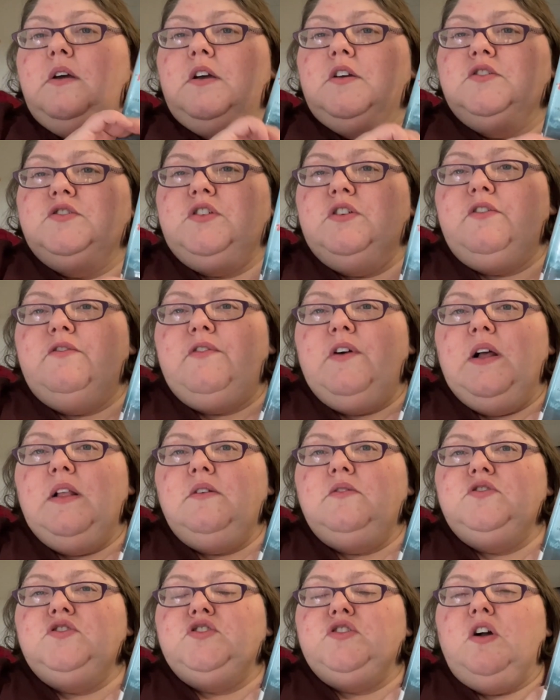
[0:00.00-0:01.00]
So you're
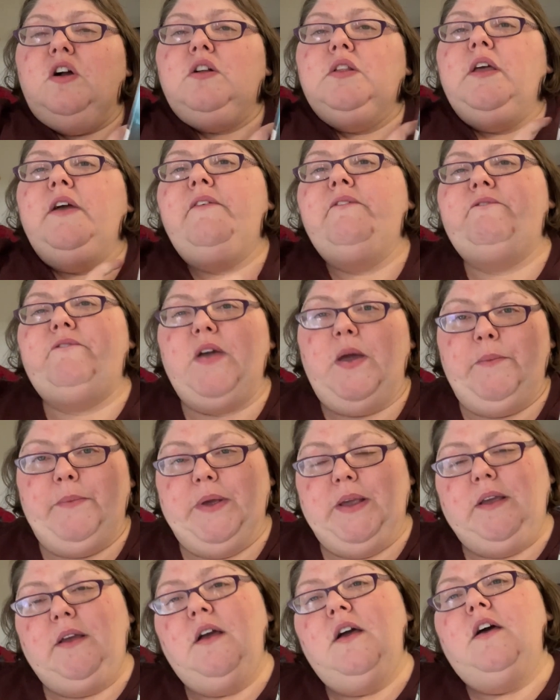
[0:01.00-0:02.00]
following Charlotte and
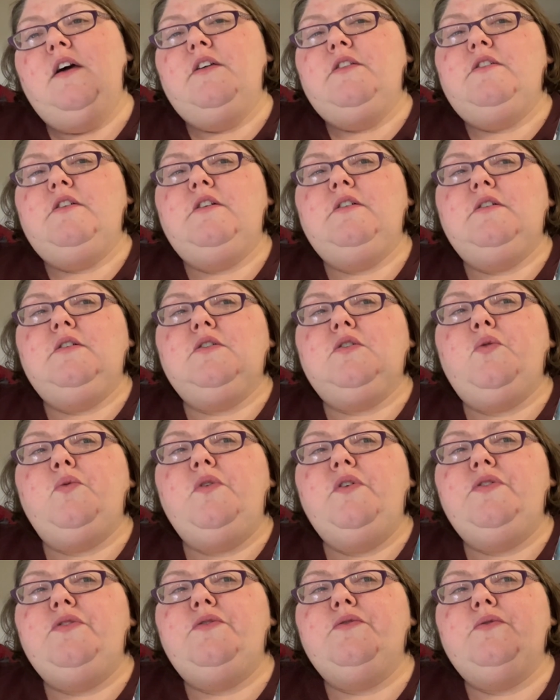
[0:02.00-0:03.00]
Femi. They're
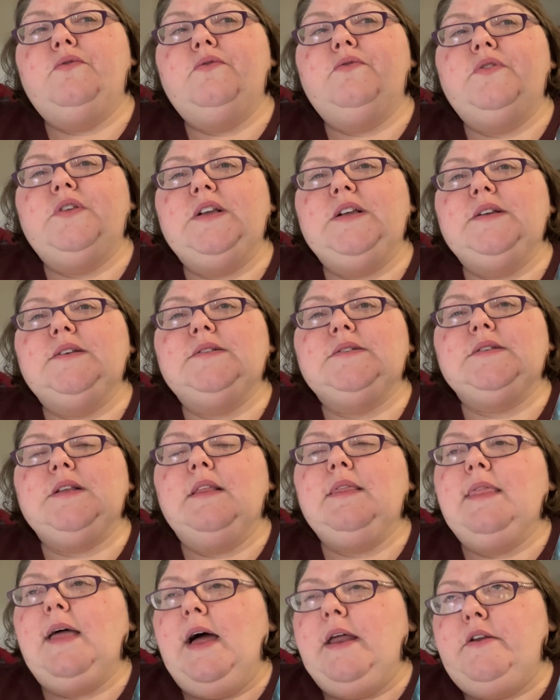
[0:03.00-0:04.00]
going through these
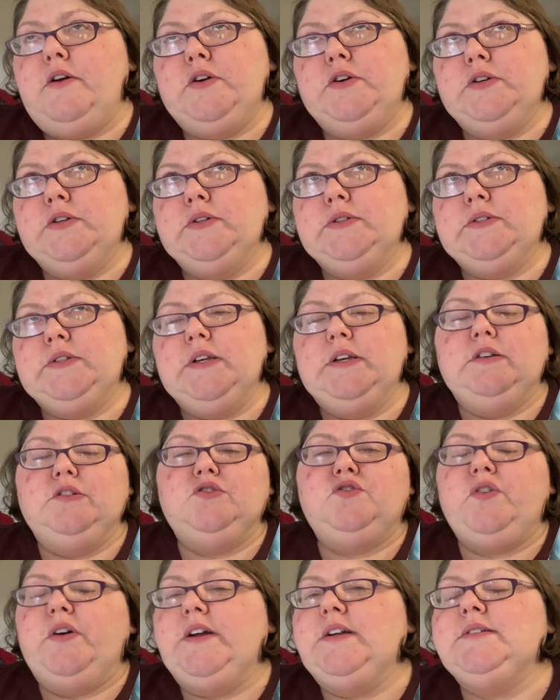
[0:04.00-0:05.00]
letters and
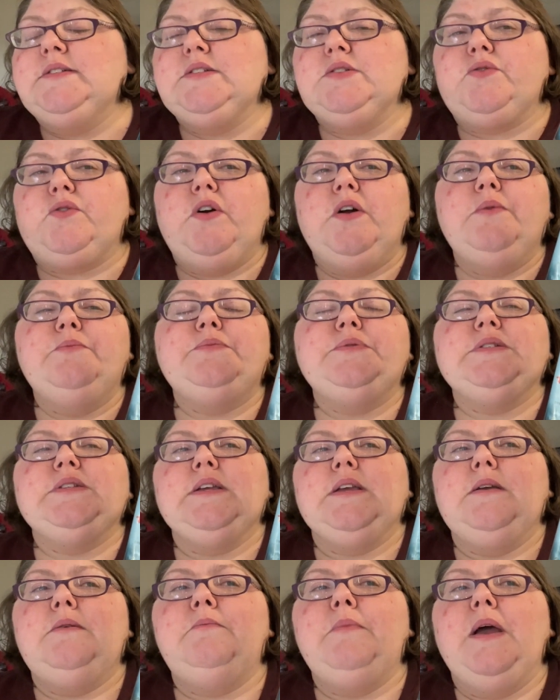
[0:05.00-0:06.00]
transcripts,
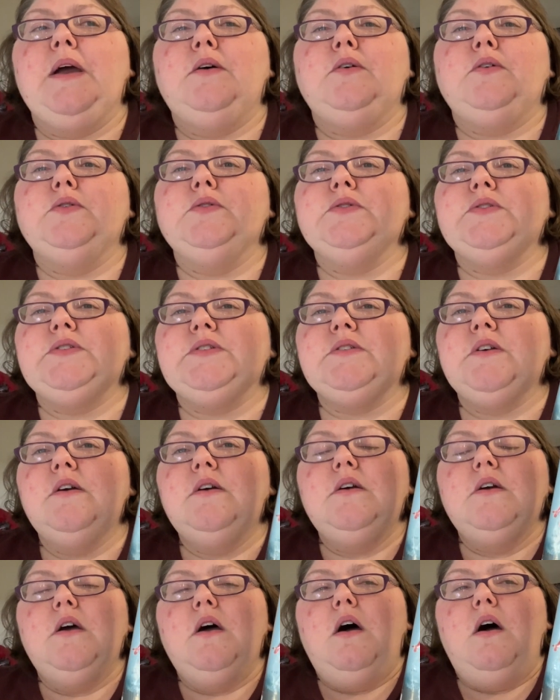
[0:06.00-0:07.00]
emails,
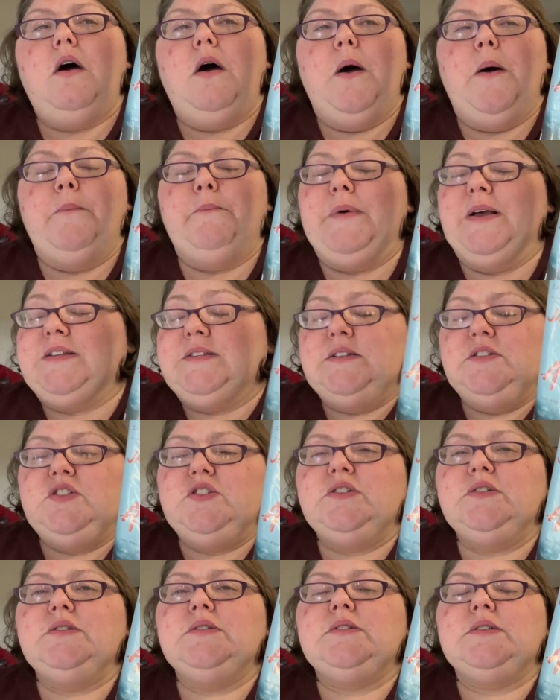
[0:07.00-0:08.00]
um,
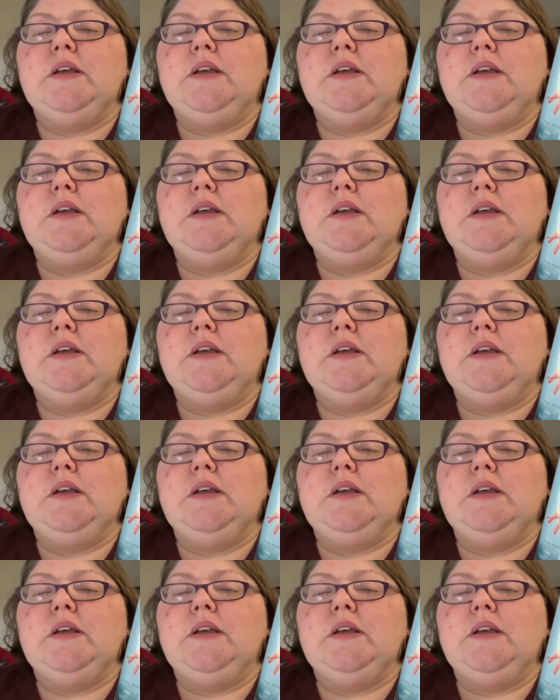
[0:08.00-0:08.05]
messages,